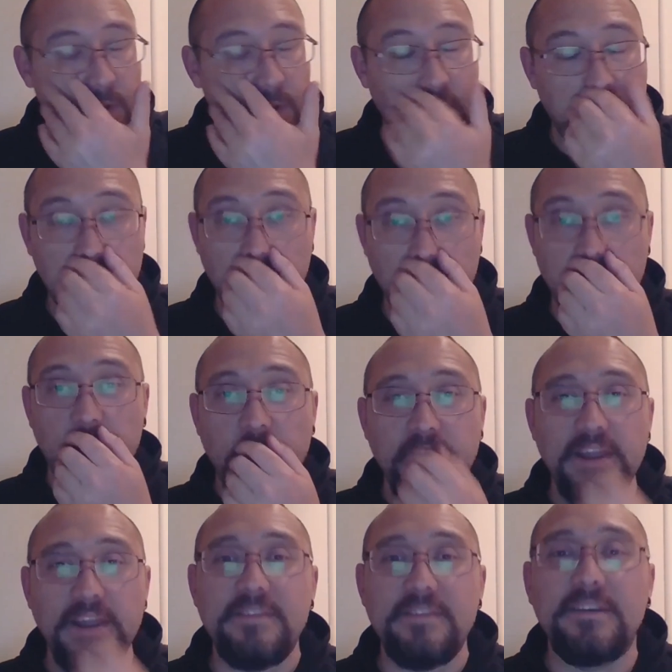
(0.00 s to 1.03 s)
where you got it
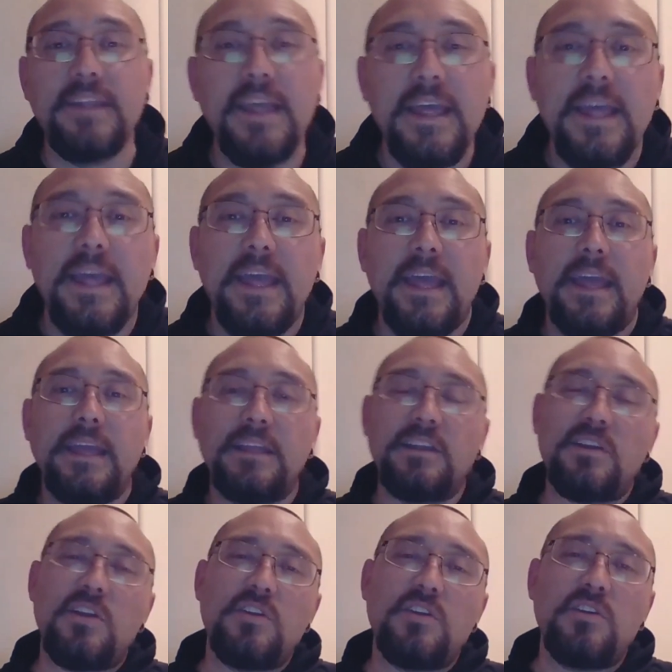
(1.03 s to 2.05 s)
wrong, Nathan.
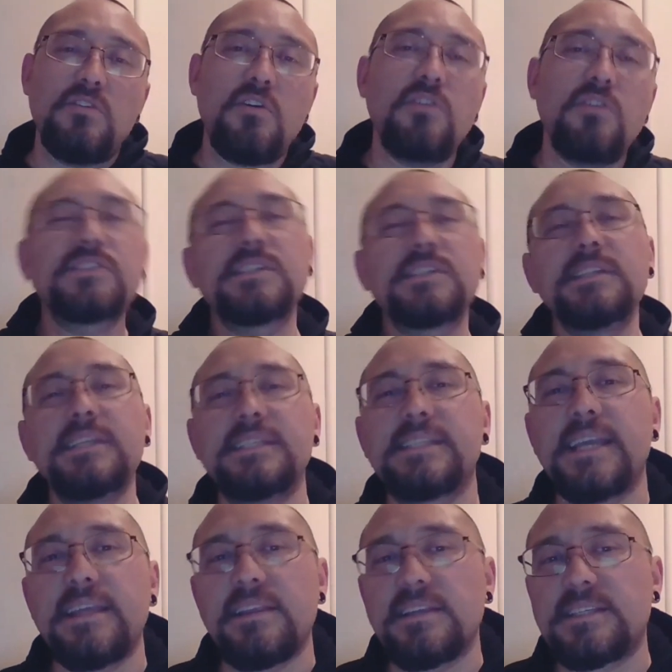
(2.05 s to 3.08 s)
You constantly
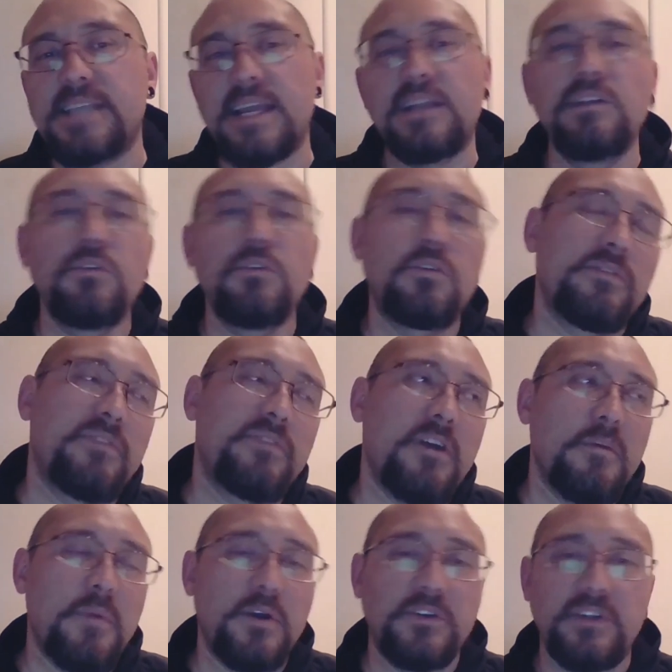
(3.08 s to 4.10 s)
say that the second law of
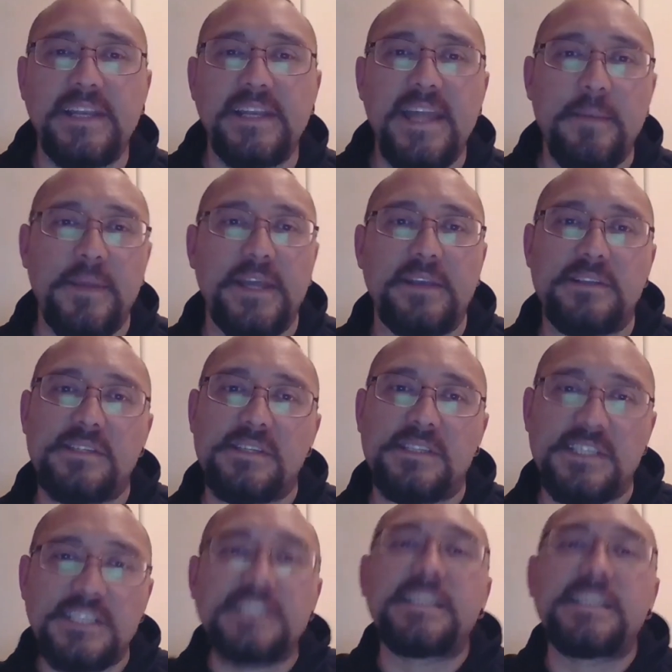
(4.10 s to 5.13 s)
thermodynamics
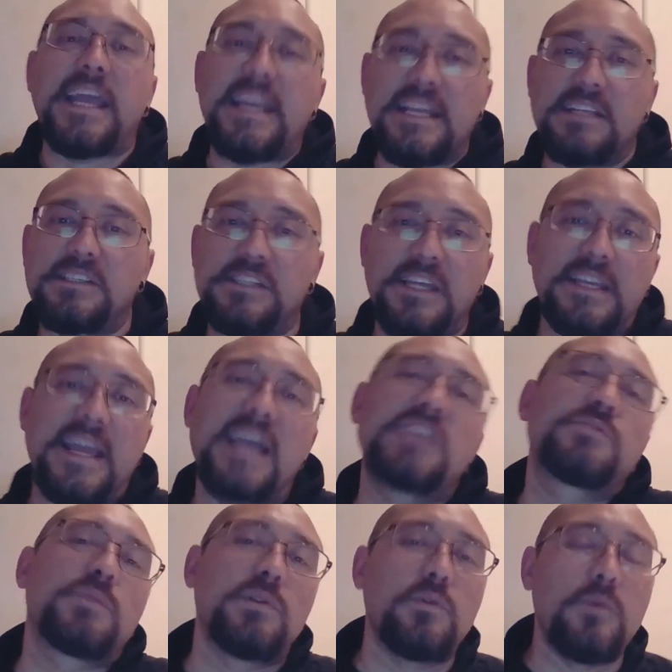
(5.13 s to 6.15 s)
states that
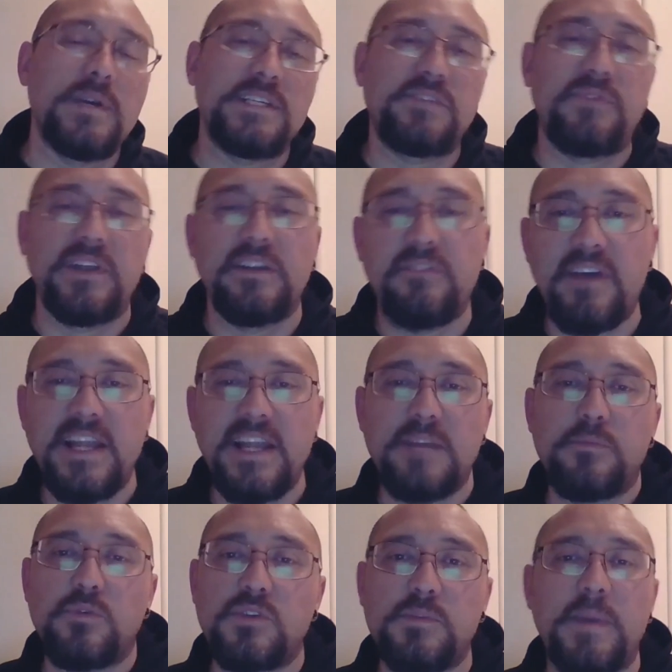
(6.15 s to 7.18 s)
gas will always fill
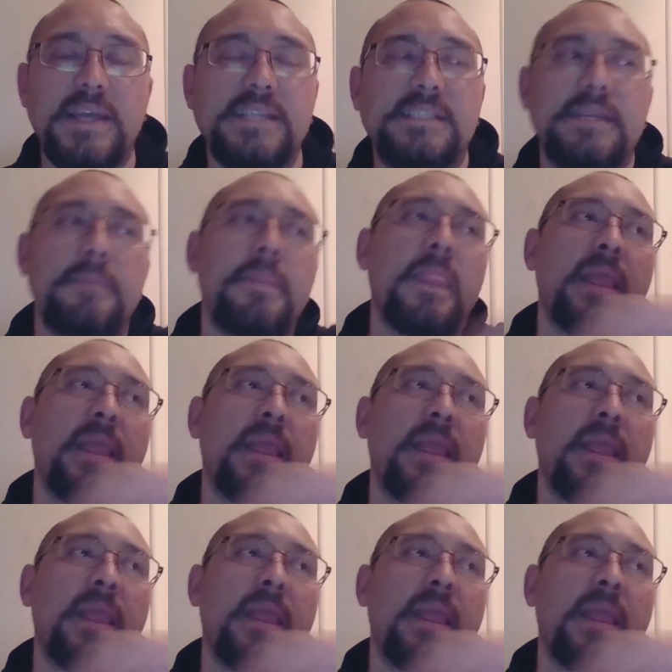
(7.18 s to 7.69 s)
available space.